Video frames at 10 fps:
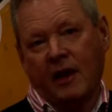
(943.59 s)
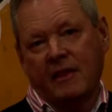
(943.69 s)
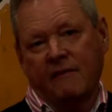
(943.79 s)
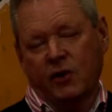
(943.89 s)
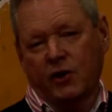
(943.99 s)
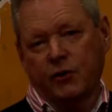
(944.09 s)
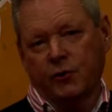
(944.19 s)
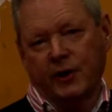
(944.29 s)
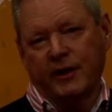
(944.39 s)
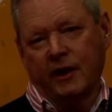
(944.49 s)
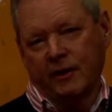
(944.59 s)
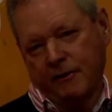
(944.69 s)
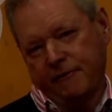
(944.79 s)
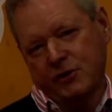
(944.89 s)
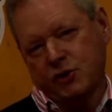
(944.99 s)
they've got to do it in
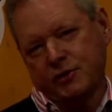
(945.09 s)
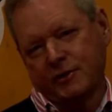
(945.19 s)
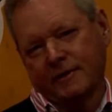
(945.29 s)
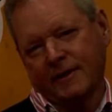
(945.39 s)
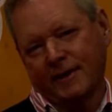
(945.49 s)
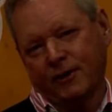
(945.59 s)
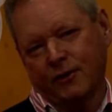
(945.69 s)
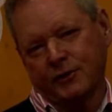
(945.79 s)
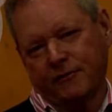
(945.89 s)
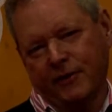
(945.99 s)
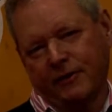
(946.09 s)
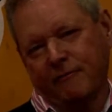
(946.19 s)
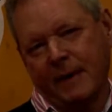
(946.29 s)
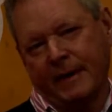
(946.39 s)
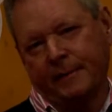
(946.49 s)
an efficient and cost-effective
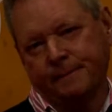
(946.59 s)
manner.